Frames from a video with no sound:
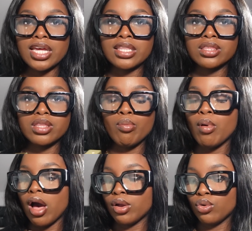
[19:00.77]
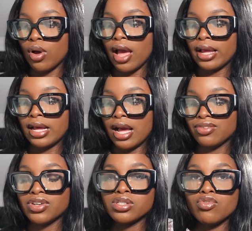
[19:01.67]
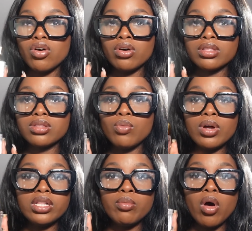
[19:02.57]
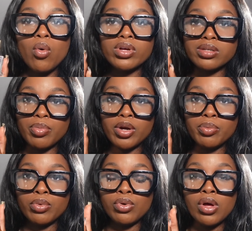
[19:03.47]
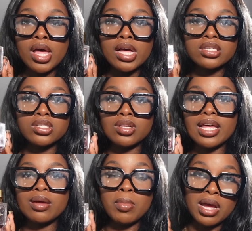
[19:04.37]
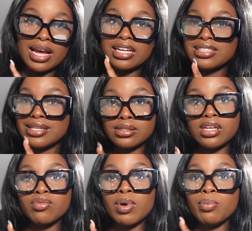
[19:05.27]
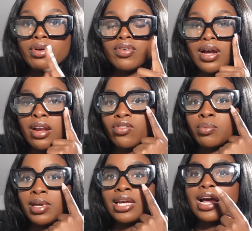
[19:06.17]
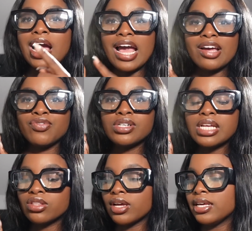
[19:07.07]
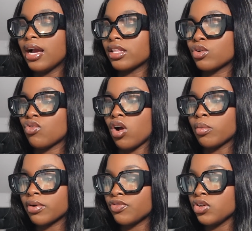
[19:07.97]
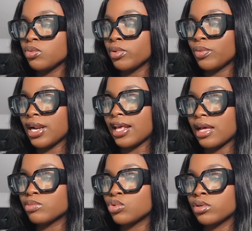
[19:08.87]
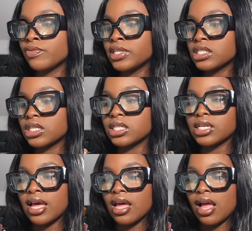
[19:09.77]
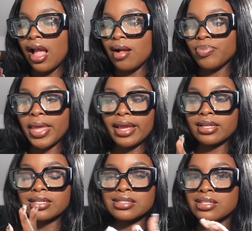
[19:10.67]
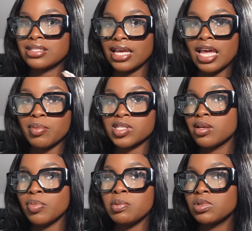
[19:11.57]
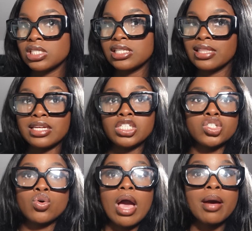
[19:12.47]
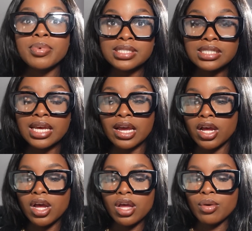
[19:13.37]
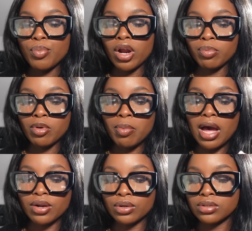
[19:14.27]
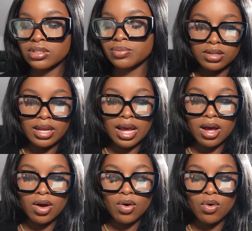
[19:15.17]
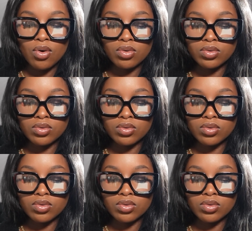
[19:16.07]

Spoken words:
than the bottle I got. First of all, the one in the mall wasn't purple. So like, I got this as a gift. My boyfriend got it for me, and at first I thought he got the wrong perfume, but when I kept doing research, I'm like, it's the same. And some people just said they just so happened to get purple bottles. Now,